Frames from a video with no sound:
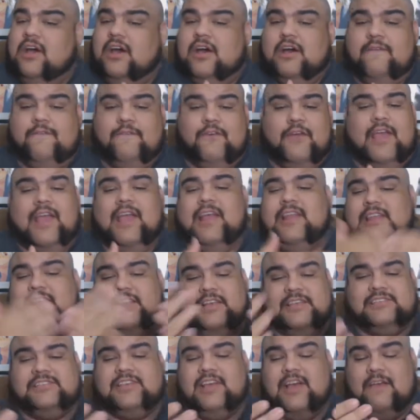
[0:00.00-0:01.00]
for any
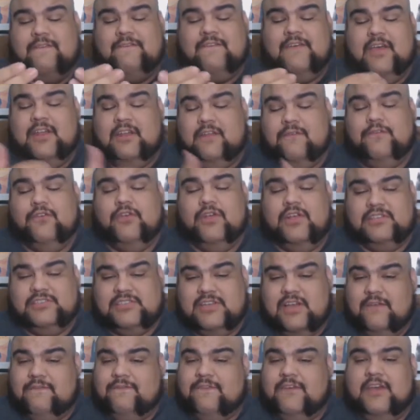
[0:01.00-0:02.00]
isekai fan. If you're an
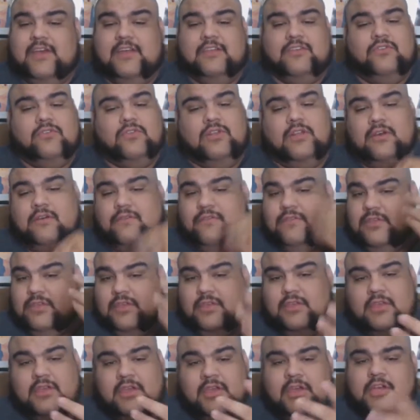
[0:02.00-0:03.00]
isekai fan, you love
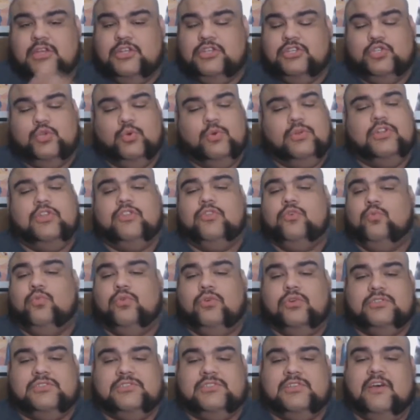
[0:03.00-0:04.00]
the To Another
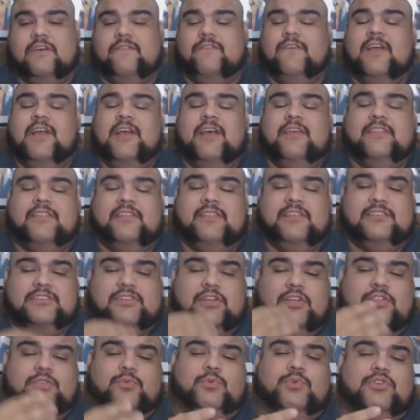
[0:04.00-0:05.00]
World stuff, then these
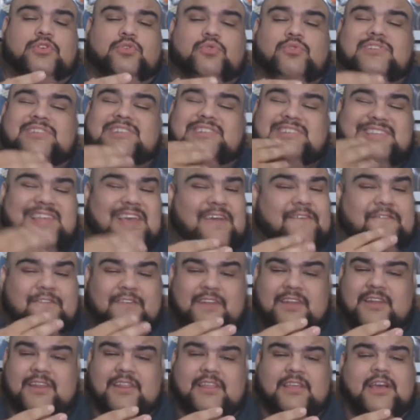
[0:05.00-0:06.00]
are 3 you
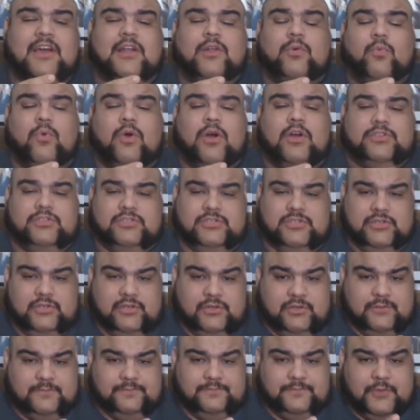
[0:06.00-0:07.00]
definitely got to watch.
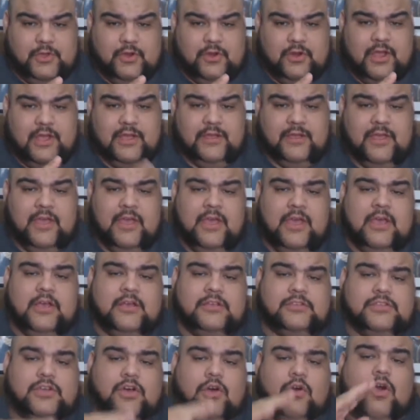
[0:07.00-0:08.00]
Alright?
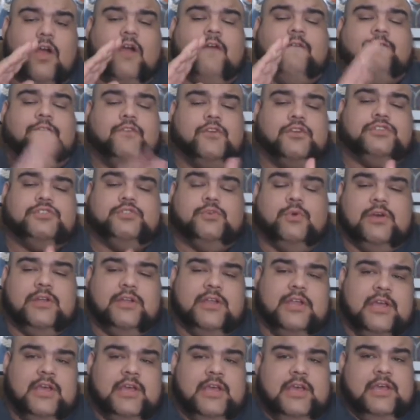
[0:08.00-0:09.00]
So our first
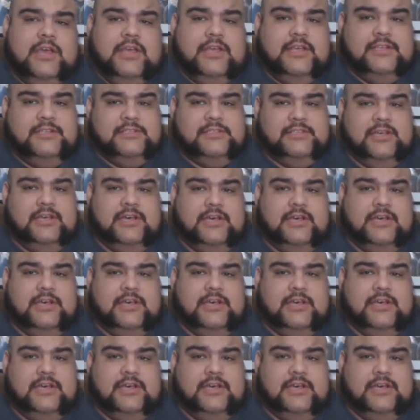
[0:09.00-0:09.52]
one is